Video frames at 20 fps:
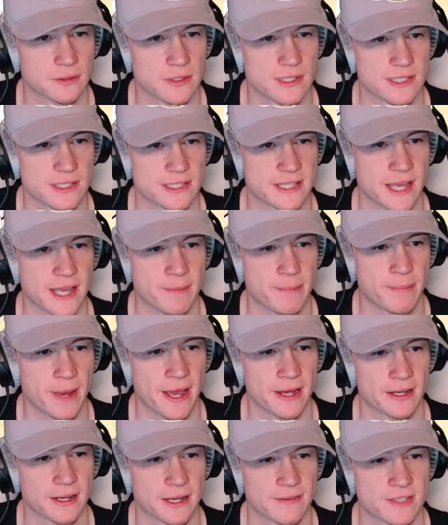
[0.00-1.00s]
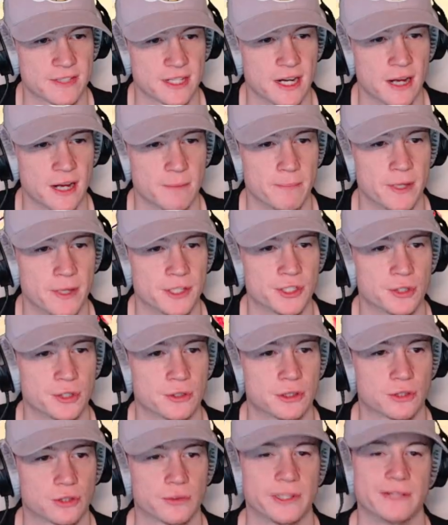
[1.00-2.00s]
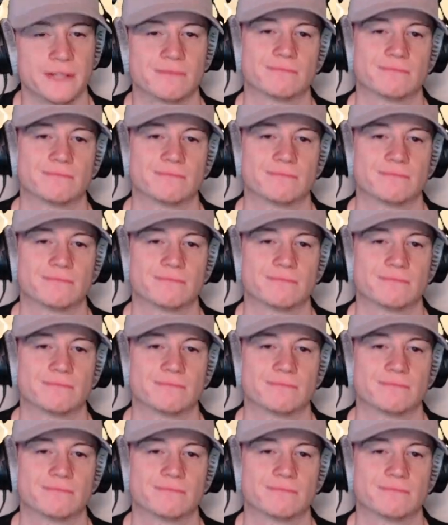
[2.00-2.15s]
Step back, gives it up. Mitchell, three.